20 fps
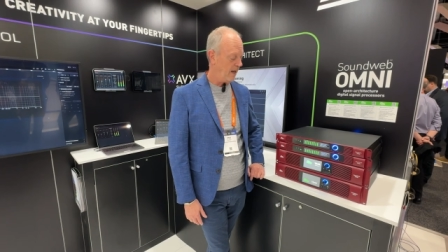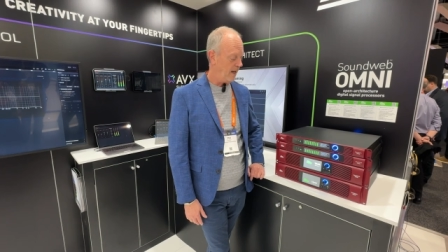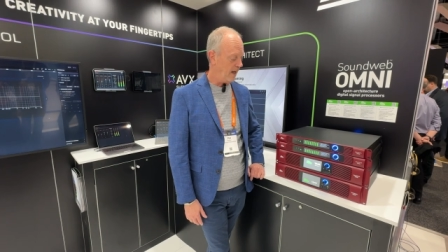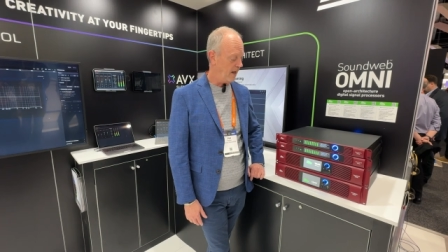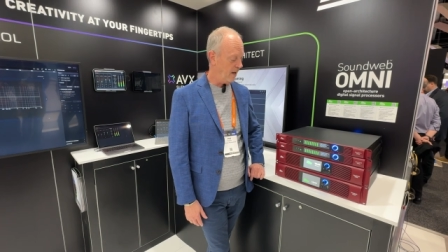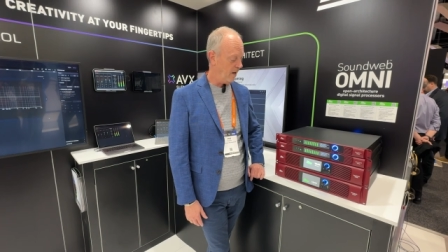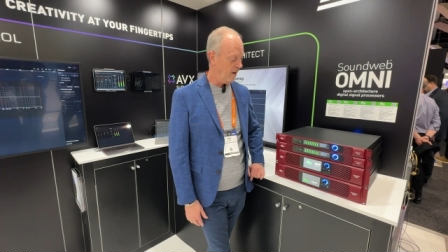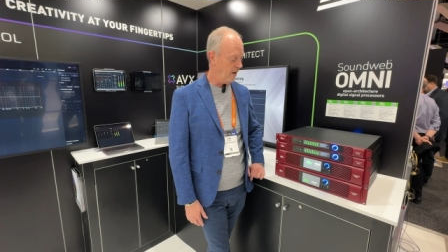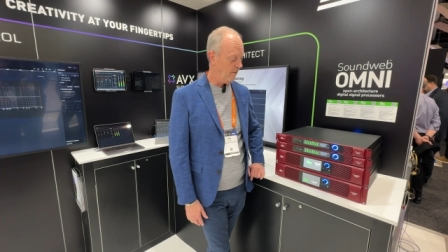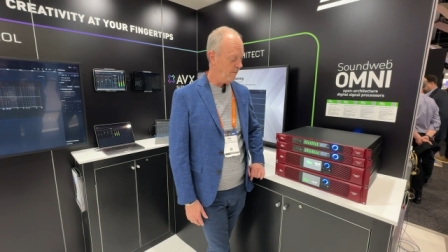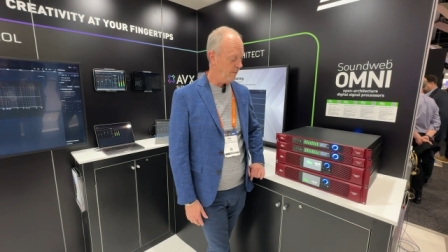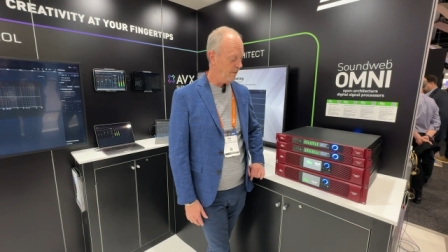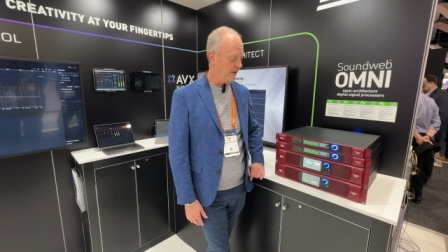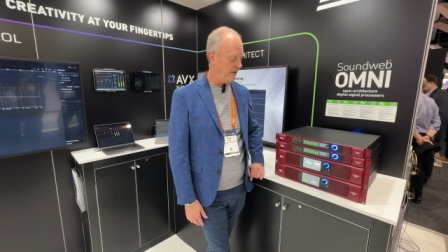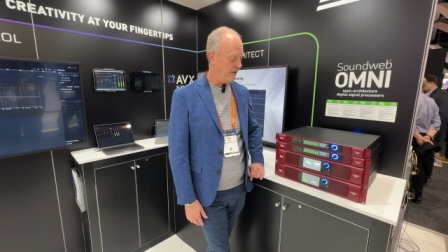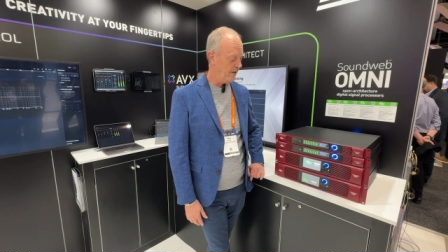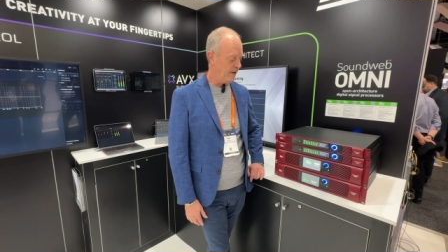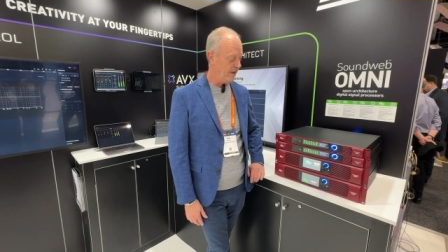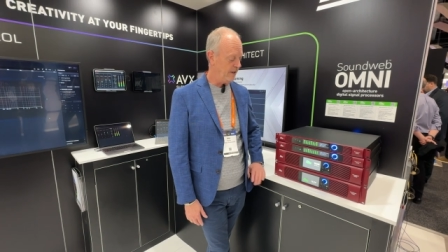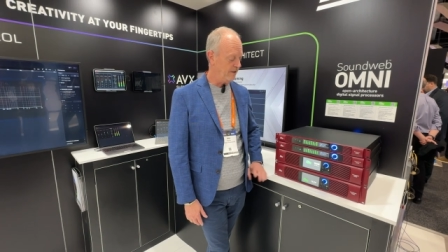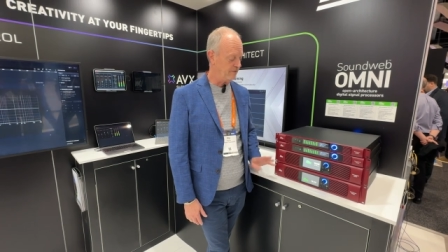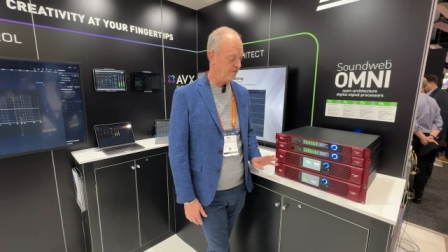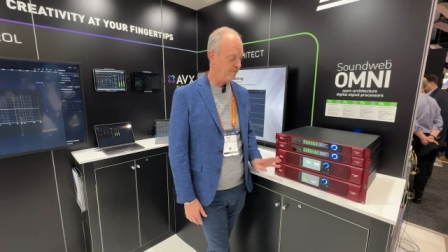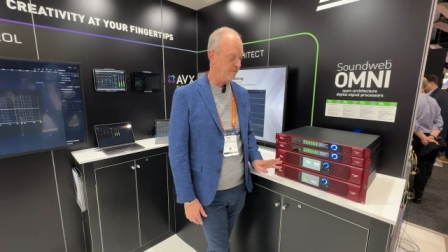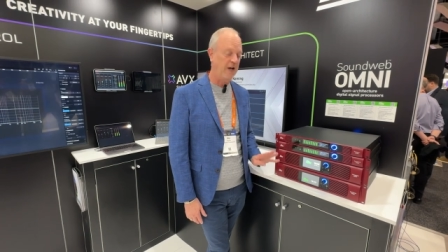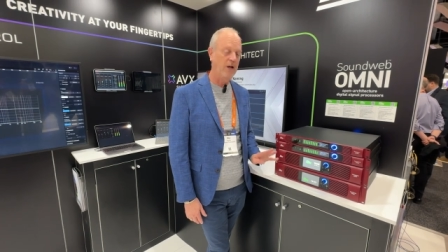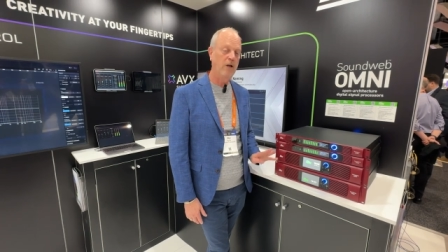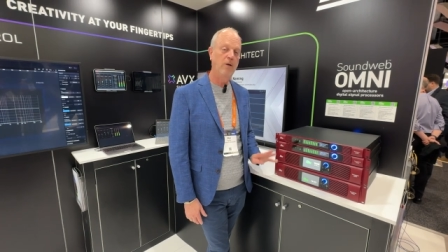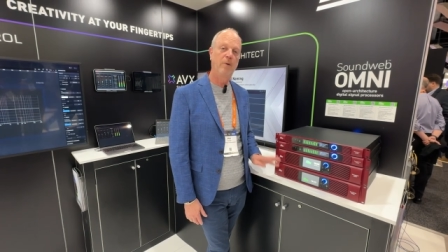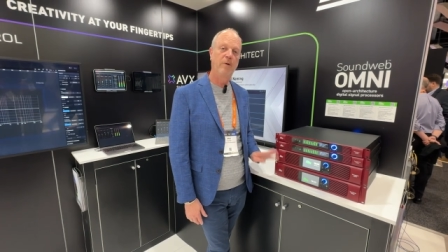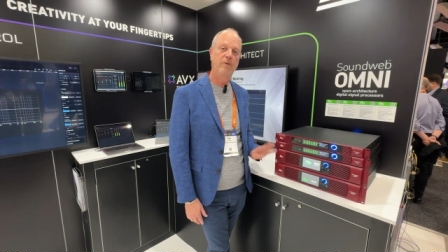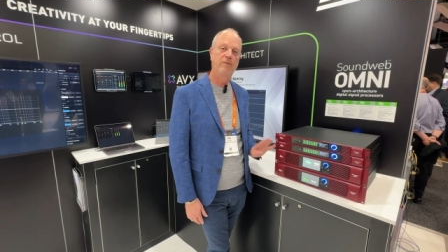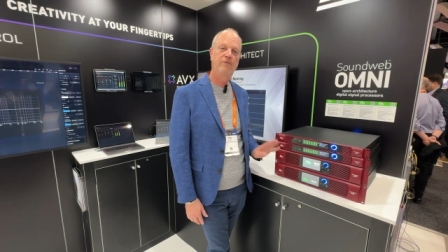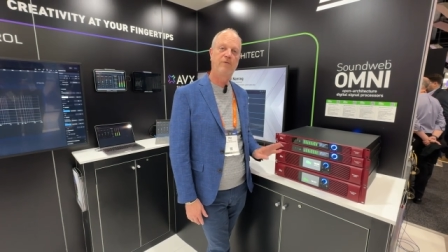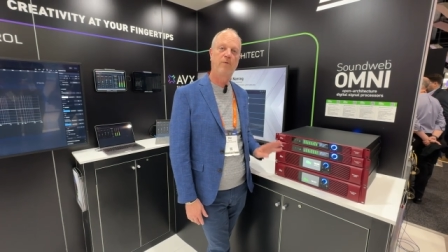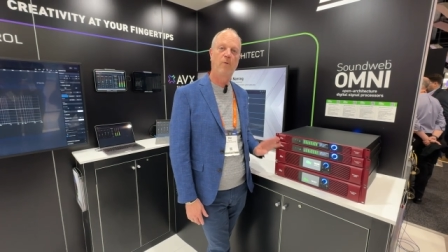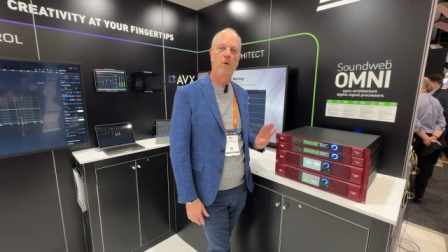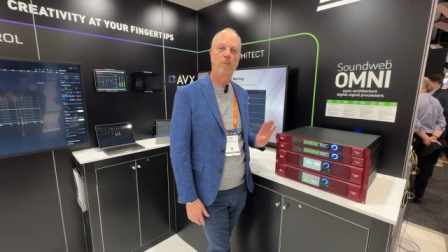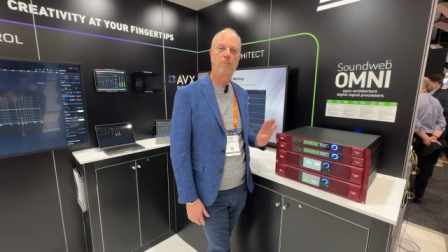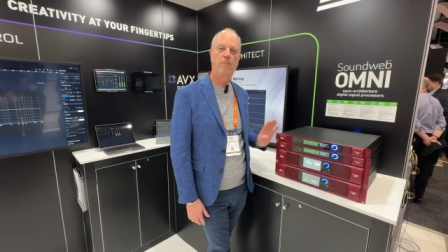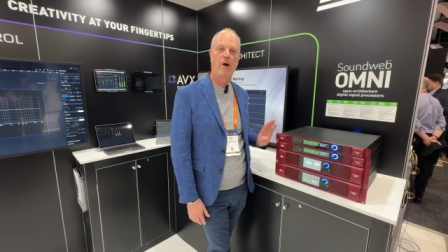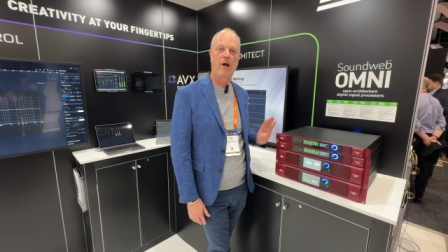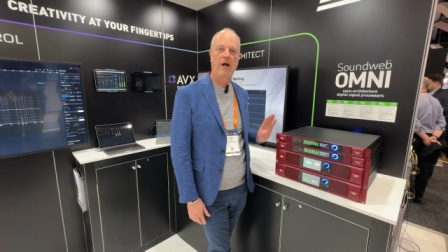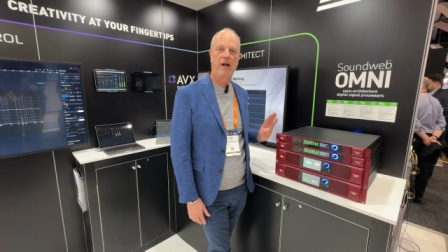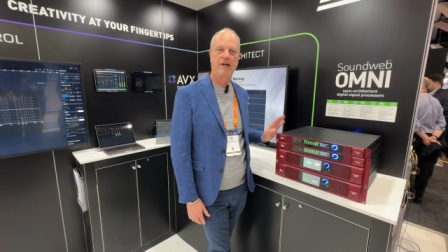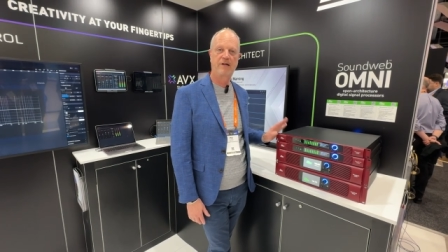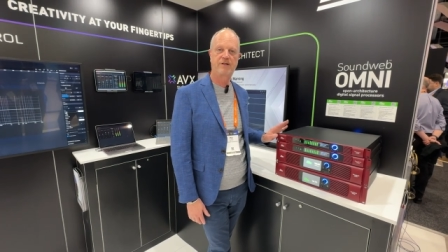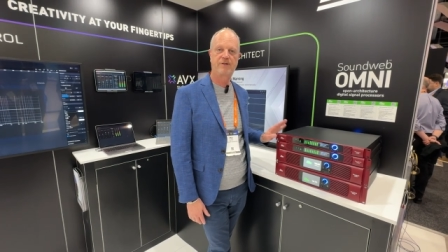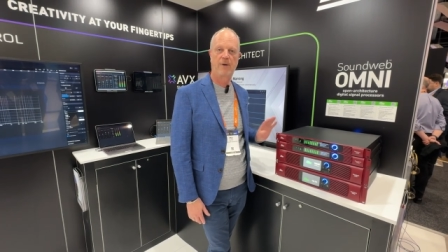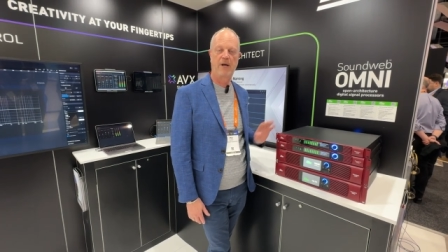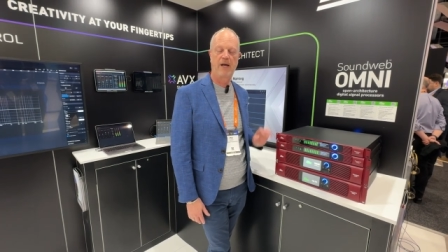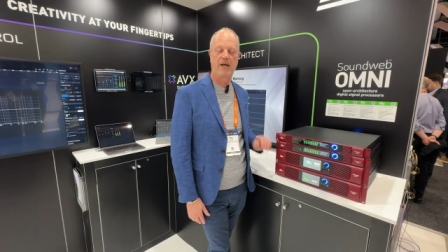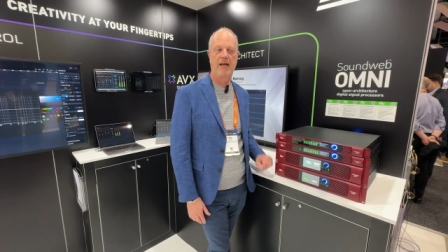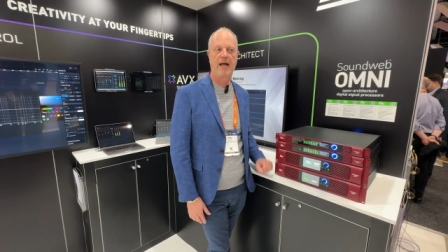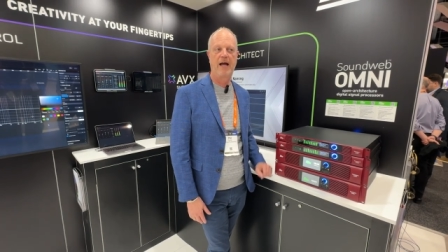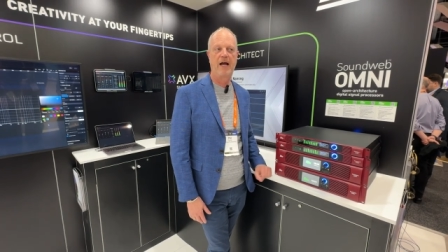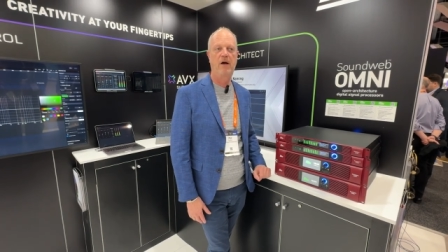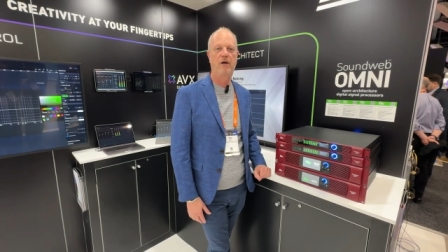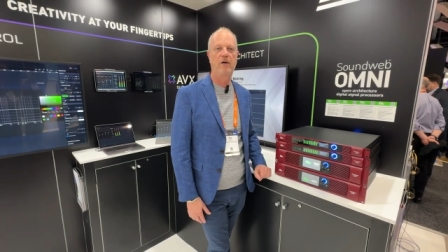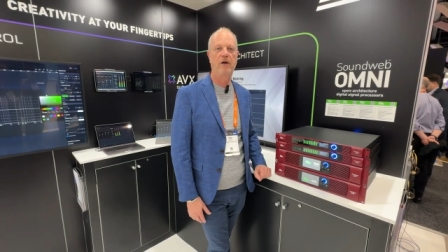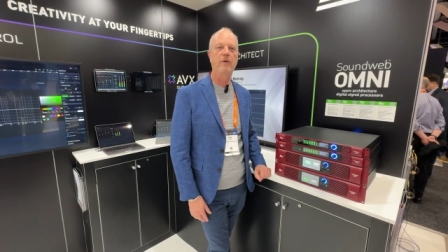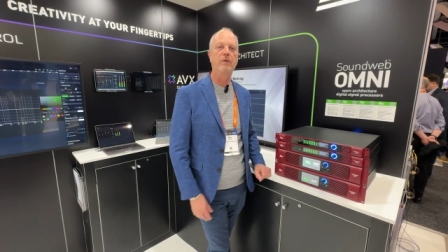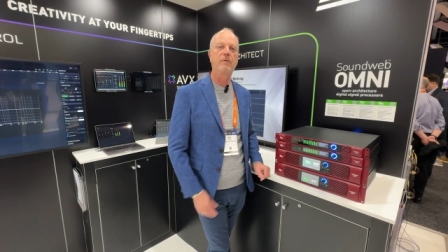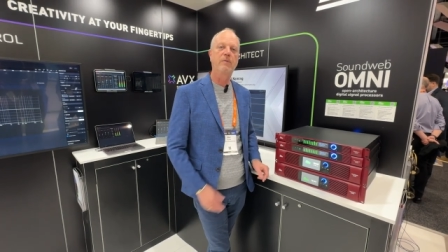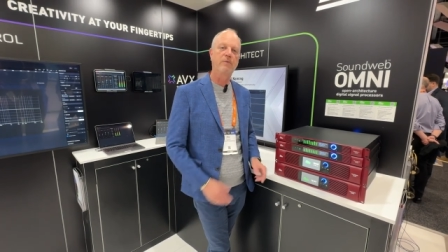Um, it's available in four products right now.